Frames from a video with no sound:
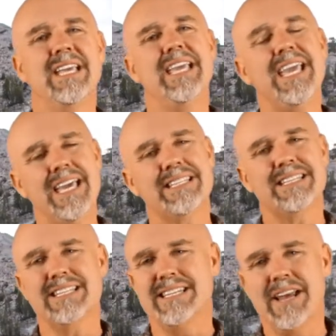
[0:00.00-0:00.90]
It
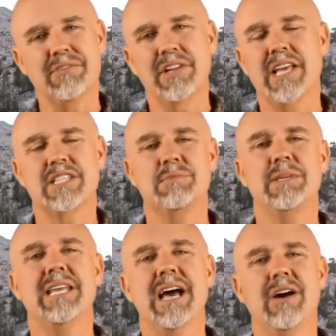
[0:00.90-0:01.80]
never lets me
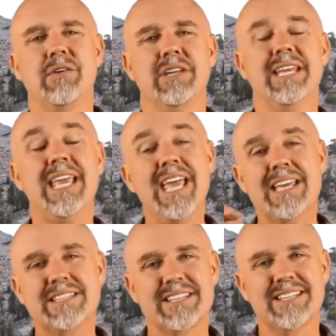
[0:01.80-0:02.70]
down.
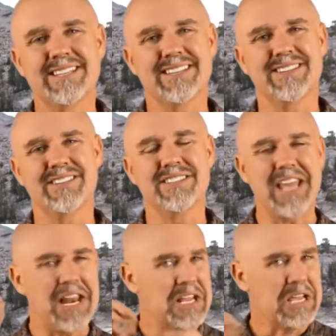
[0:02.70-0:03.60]
It,
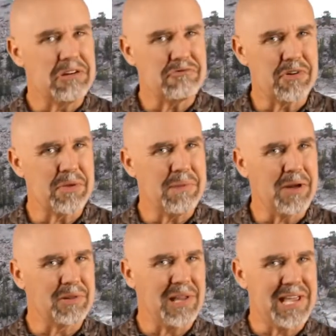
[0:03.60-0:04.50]
standing in for the
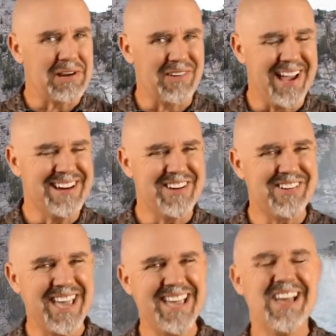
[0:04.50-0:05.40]
mountain lake, right?
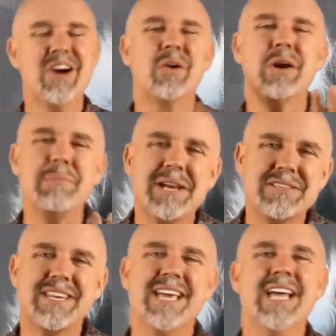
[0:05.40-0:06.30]
Okay? Or I might
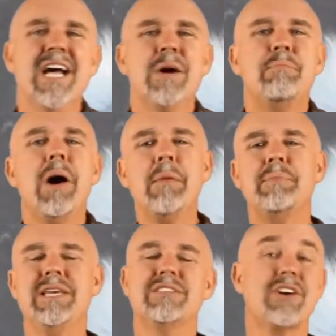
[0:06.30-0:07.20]
say,
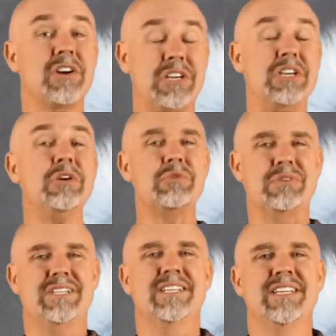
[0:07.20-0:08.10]
puppies are
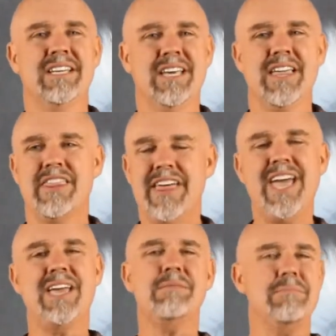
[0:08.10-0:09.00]
cute.
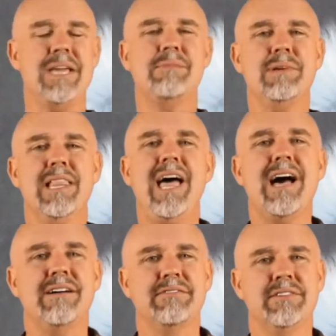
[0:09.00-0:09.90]
They make me laugh.